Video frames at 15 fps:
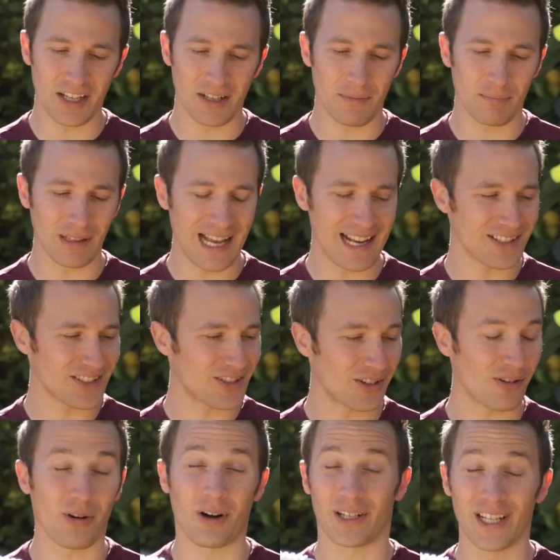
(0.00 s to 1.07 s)
a
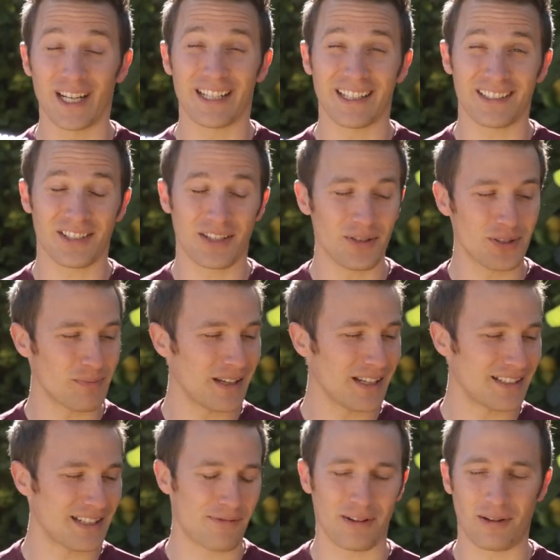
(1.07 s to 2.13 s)
blaster or a gun, excuse
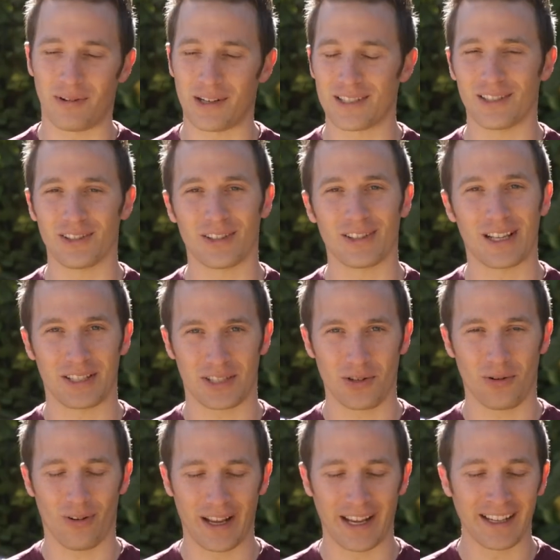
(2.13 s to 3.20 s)
me. Definitely want it to look like a
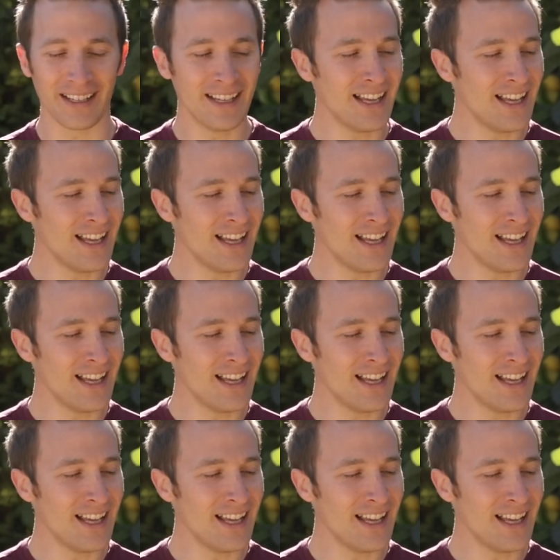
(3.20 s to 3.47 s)
toy.